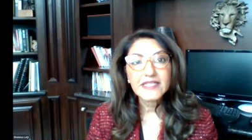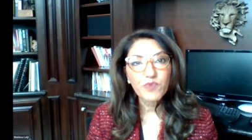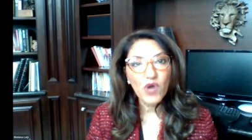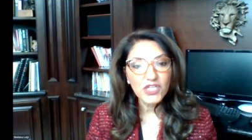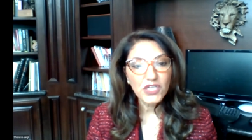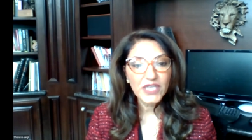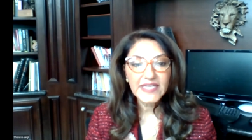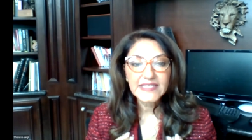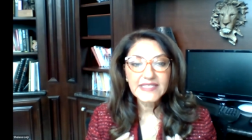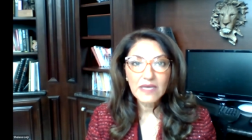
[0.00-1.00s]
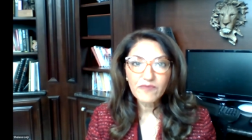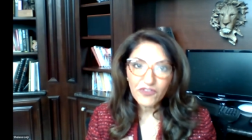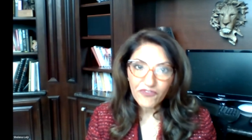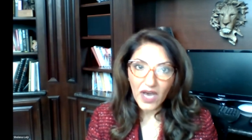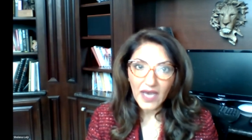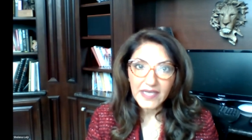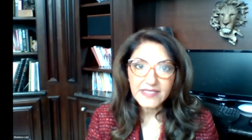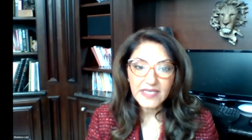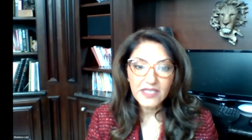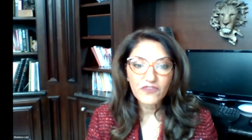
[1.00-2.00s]
His project
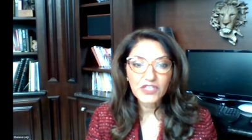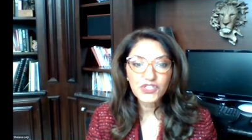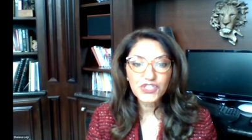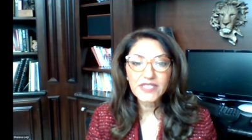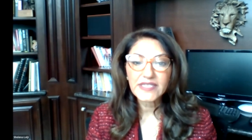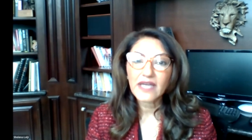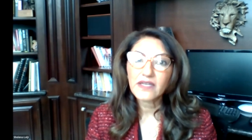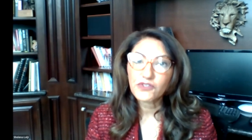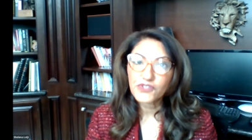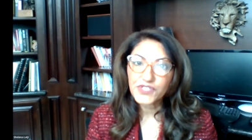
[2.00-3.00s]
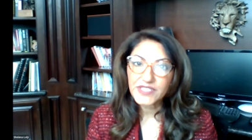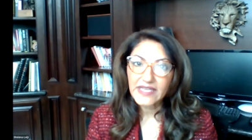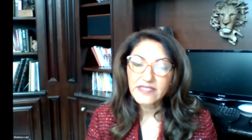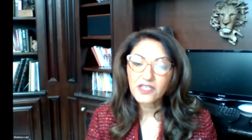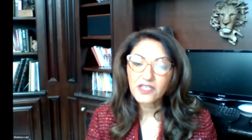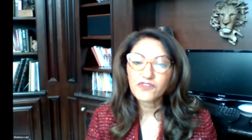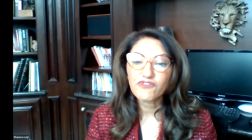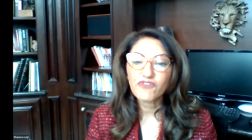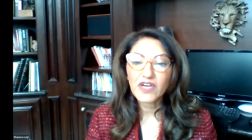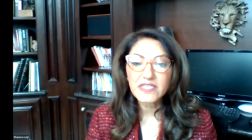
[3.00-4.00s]
exemplifies innovation and understanding of
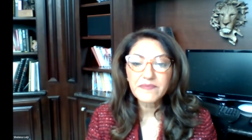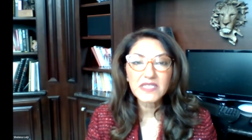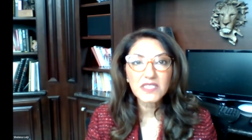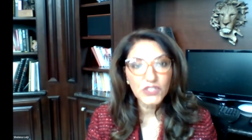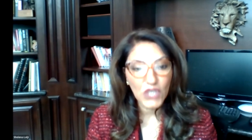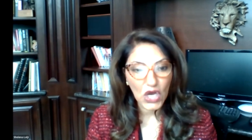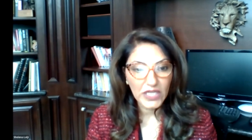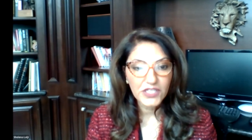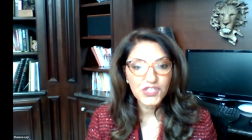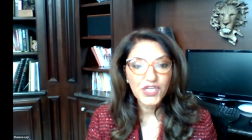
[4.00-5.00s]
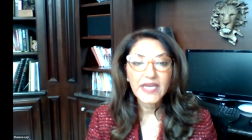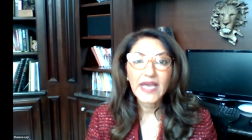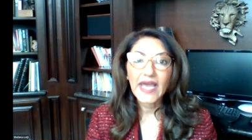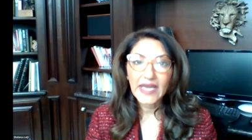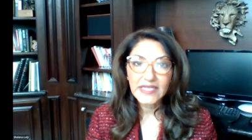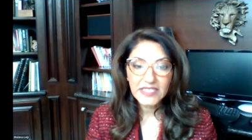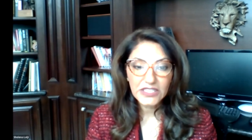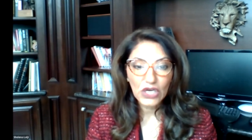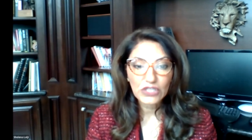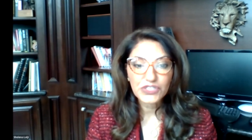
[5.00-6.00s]
the fundamental knowledge and
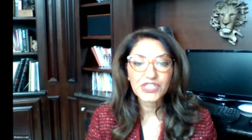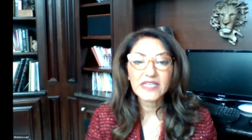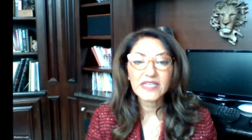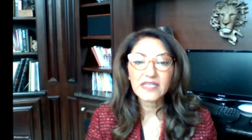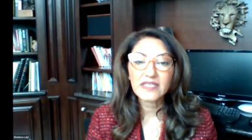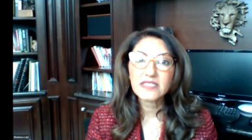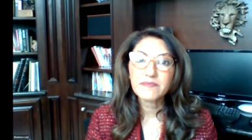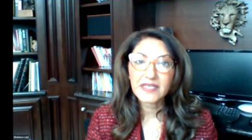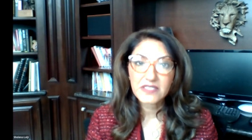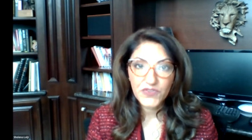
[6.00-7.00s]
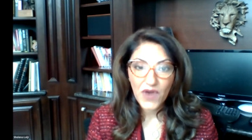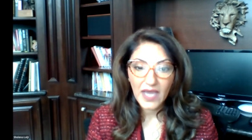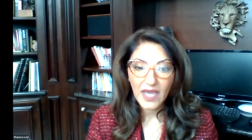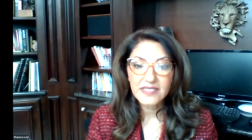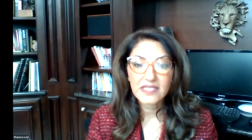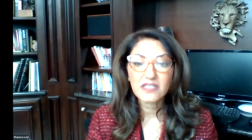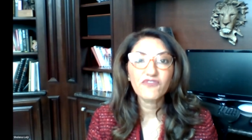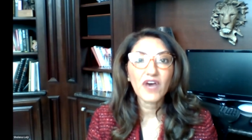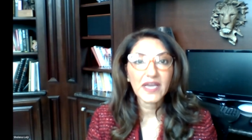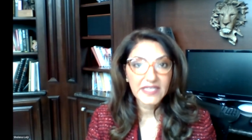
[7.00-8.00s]
technology needed to make strides in
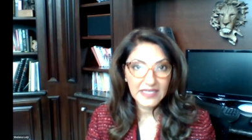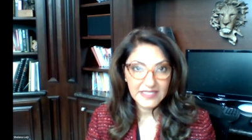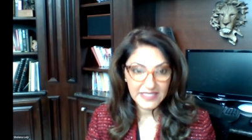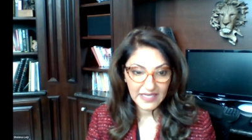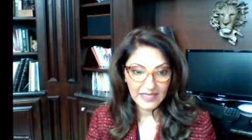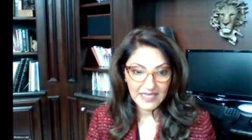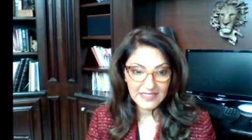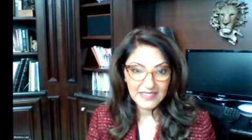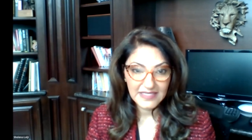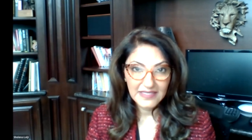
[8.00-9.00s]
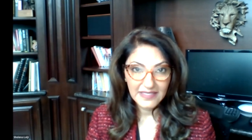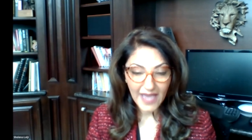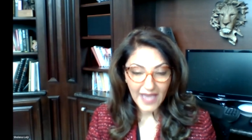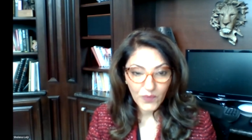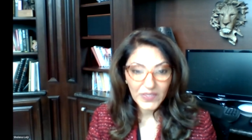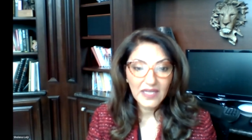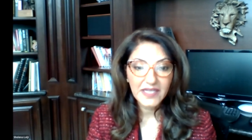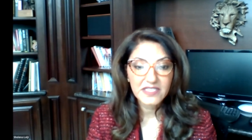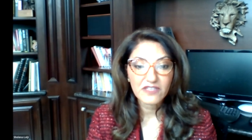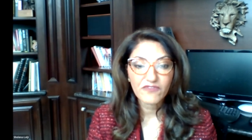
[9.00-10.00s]
the fight against ALS. Now we'd
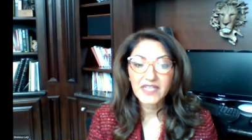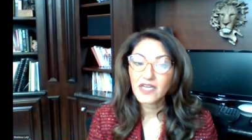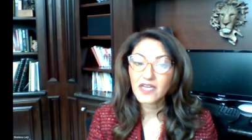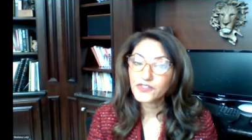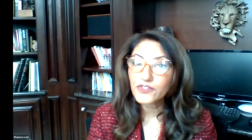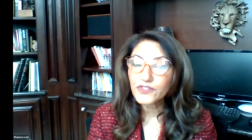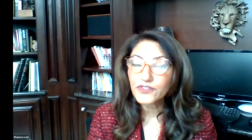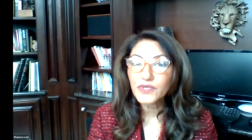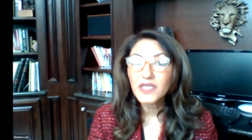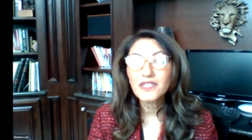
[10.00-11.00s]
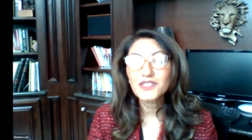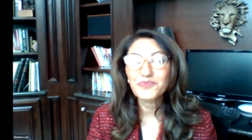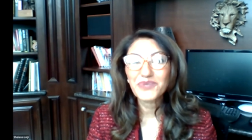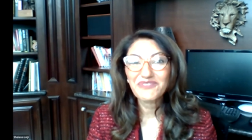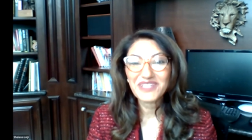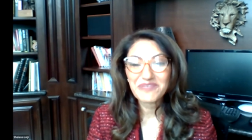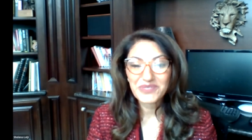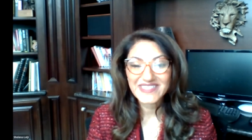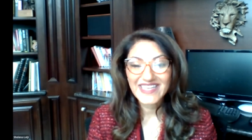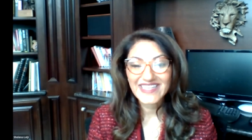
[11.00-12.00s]
like to invite Dr. Liu to briefly
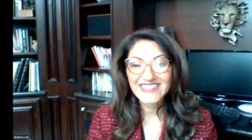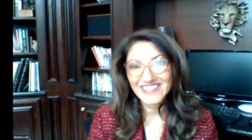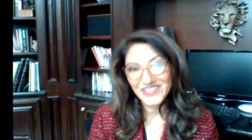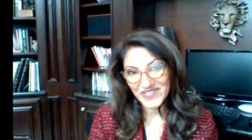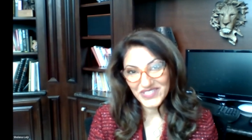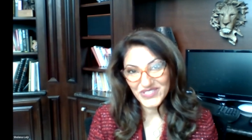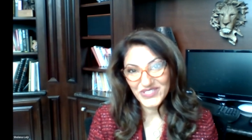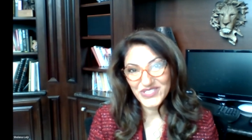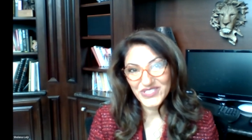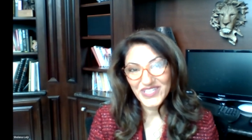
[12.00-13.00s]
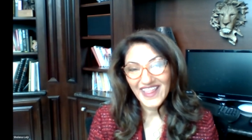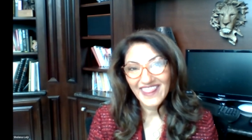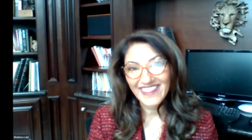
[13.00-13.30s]
present his research.